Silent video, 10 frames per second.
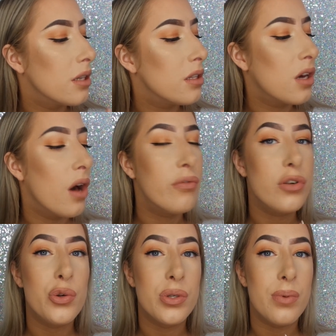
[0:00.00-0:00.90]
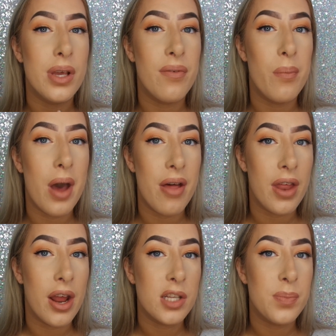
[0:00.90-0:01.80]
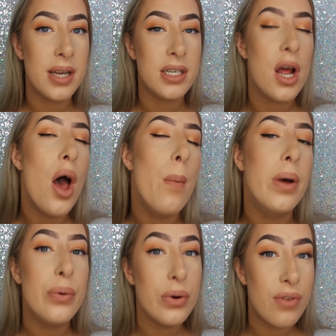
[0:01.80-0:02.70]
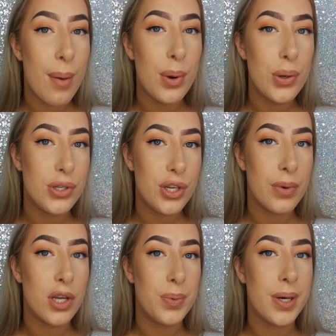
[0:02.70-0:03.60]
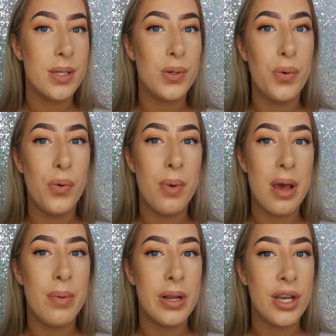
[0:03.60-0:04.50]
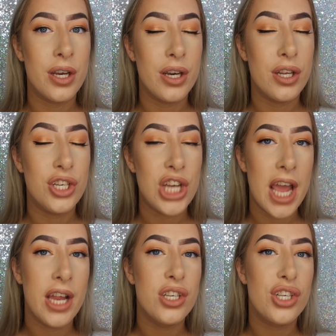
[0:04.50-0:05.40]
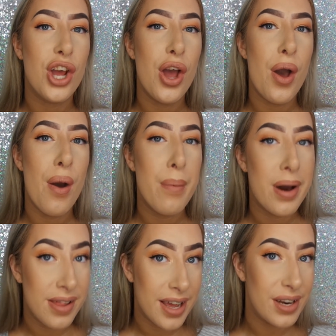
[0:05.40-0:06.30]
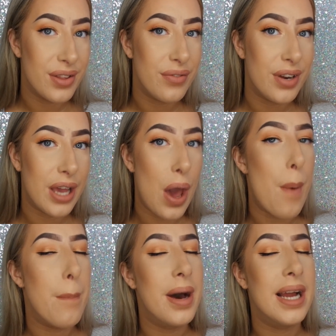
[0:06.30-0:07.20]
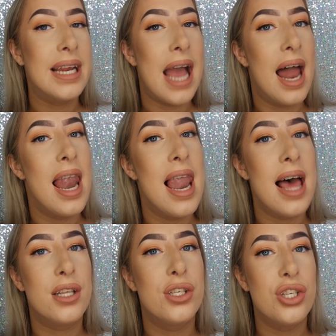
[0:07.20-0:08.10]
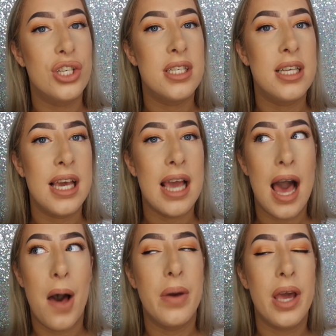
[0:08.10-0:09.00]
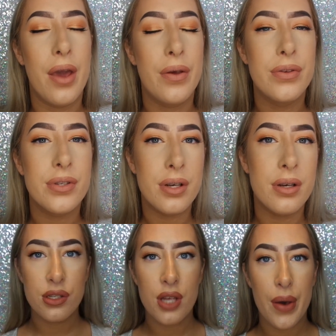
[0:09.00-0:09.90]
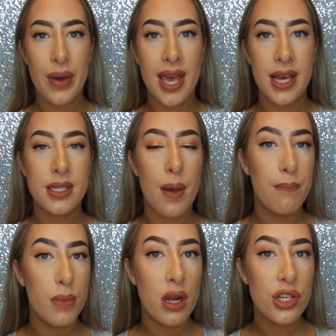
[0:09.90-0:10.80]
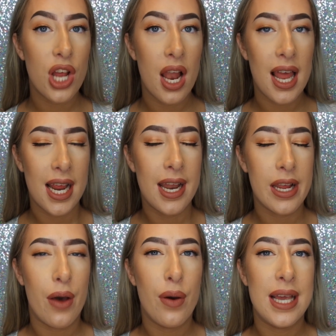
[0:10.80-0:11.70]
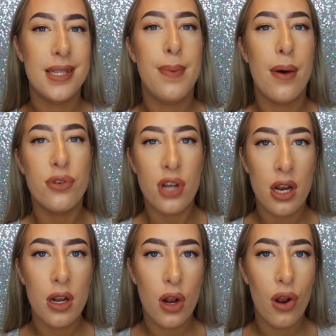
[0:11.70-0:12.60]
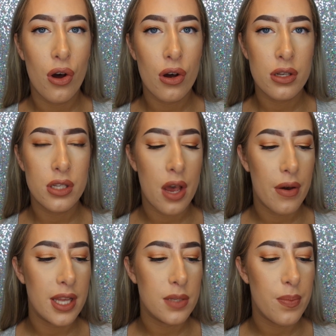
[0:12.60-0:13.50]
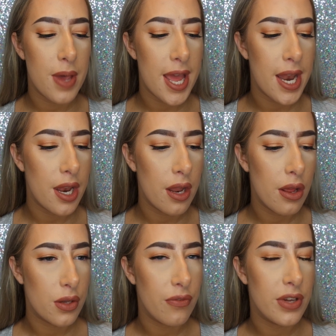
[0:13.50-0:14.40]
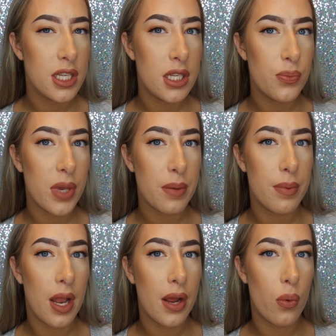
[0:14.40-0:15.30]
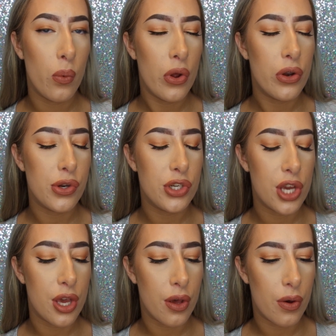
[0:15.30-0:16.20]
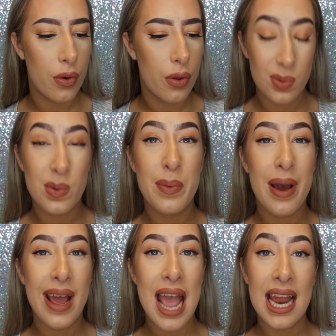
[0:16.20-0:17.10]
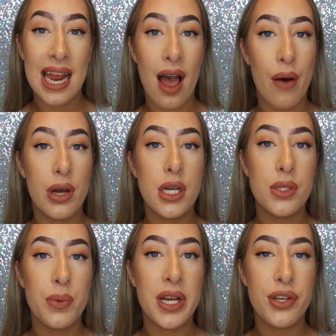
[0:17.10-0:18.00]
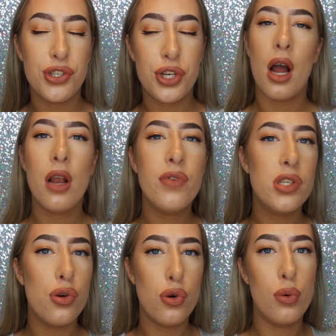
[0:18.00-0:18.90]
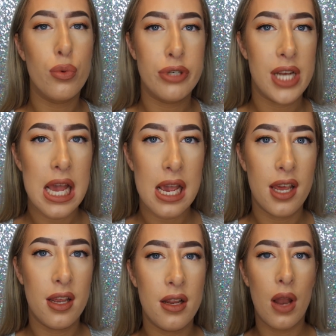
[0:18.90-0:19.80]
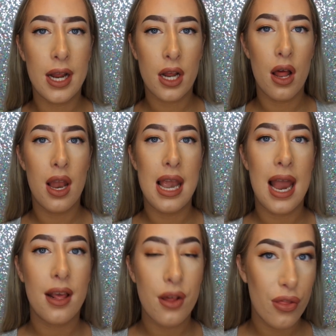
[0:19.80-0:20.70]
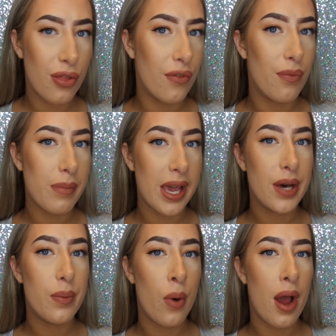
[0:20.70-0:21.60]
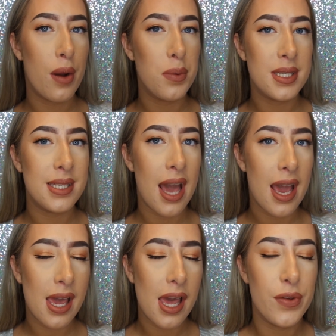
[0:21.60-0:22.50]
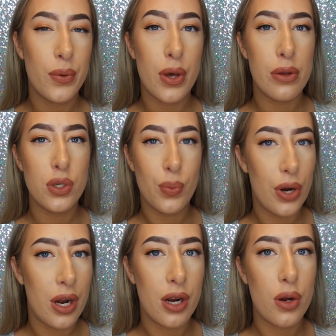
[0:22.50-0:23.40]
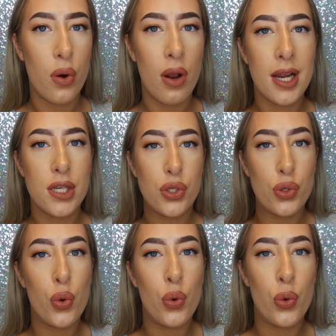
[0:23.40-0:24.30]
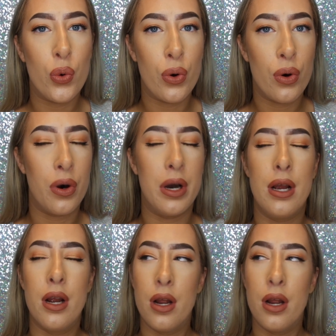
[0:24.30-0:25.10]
because the coverage was even better than I expected. But I don't want to ramble on too much because all my opinion could change by the end of the video. But yeah, let's just see how it goes. So it is much later now, it's about 9 o'clock, so if I did this makeup at like 1, 2, it's been about 8 hours, which kind of is a normal day like length of makeup wear, I would say, if you were going to work or like school or